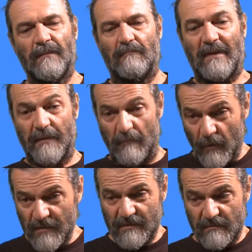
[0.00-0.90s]
But
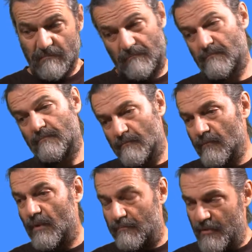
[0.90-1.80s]

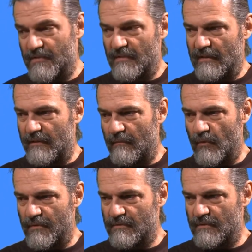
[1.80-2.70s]
personally, the
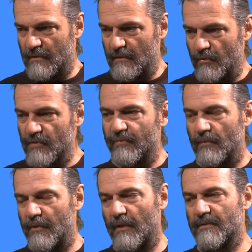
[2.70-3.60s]
most useful
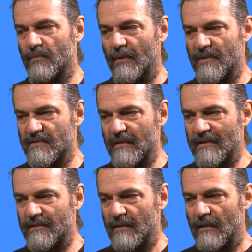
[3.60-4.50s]
part was
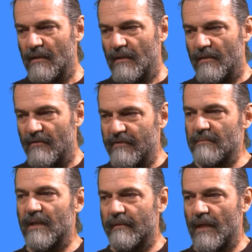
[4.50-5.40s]
that the
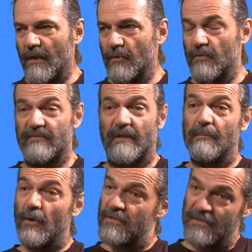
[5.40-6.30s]
feedback that I got was very
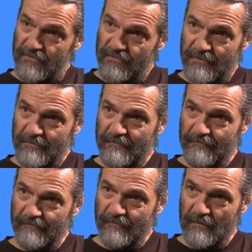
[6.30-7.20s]
positive.
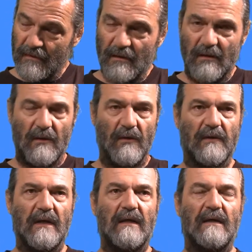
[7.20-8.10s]

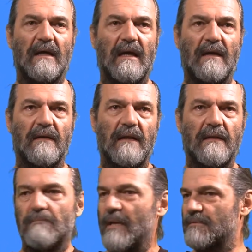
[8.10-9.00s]
Okay, and
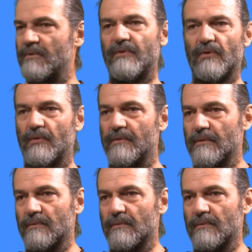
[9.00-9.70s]
that makes me feel good.